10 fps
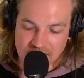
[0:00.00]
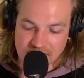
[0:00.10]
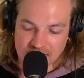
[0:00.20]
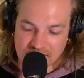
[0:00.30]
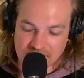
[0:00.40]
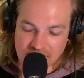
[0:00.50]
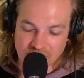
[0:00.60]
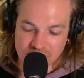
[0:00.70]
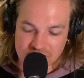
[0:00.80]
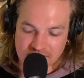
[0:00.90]
in the
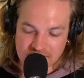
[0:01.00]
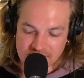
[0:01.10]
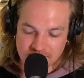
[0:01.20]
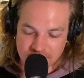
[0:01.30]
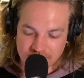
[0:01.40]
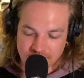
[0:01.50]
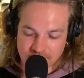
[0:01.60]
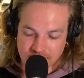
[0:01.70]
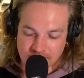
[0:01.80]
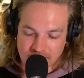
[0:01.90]
ocean
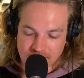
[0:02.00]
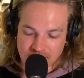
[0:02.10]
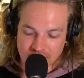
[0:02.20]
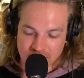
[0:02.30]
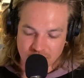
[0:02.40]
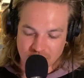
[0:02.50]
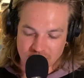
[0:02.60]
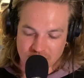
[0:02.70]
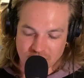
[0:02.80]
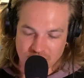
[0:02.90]
for
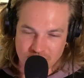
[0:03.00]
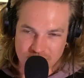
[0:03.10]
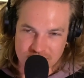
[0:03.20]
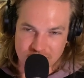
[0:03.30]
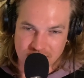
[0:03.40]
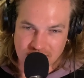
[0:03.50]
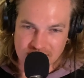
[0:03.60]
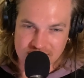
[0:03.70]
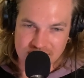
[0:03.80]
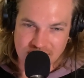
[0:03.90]
coral, which
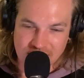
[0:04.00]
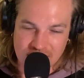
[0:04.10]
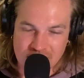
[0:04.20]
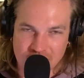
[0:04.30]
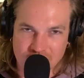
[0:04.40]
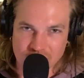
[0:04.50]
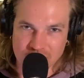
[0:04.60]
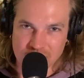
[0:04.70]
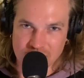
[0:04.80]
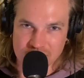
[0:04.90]
means
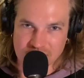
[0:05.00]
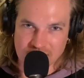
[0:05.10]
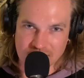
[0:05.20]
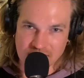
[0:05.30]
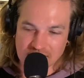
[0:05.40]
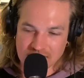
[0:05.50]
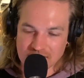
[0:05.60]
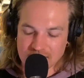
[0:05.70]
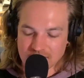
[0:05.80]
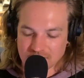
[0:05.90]
reducing the
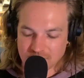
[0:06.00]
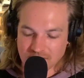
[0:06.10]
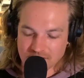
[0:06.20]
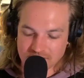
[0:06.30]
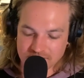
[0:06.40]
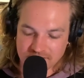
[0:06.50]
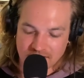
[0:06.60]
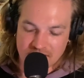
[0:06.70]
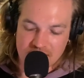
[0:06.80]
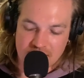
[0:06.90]
amount of
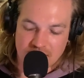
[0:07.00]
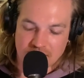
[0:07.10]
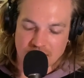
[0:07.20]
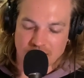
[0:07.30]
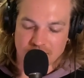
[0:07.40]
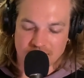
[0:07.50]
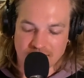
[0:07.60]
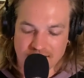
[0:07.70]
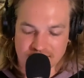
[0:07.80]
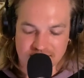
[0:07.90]
carbon
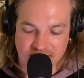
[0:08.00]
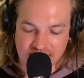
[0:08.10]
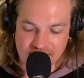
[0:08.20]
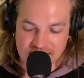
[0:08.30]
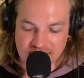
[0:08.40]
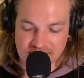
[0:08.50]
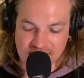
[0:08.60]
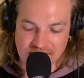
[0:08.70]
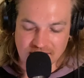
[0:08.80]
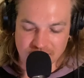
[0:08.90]
dioxide in the
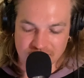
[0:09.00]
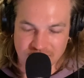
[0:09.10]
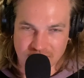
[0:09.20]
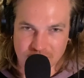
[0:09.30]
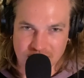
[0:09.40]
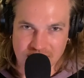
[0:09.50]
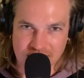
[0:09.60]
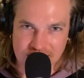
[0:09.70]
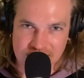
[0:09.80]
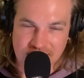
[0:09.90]
atmosphere.
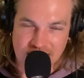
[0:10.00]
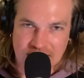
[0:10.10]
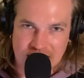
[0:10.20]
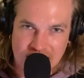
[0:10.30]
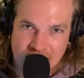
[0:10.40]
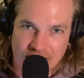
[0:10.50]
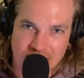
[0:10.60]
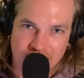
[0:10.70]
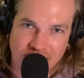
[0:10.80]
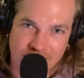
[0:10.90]
Because of
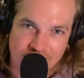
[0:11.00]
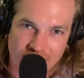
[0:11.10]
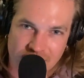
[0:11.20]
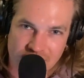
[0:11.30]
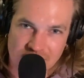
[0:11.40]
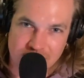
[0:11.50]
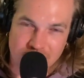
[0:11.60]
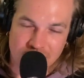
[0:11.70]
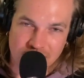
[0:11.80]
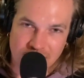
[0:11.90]
that relationship
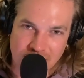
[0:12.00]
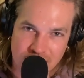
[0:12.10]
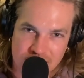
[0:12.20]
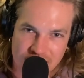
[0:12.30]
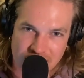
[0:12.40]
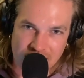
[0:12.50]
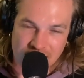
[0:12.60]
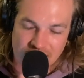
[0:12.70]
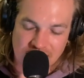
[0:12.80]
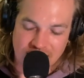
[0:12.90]
between the ocean
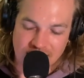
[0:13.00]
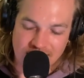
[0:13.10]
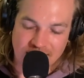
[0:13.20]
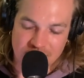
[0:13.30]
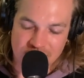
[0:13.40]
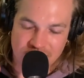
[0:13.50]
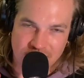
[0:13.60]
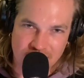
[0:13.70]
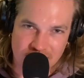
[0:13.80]
and the atmosphere, there's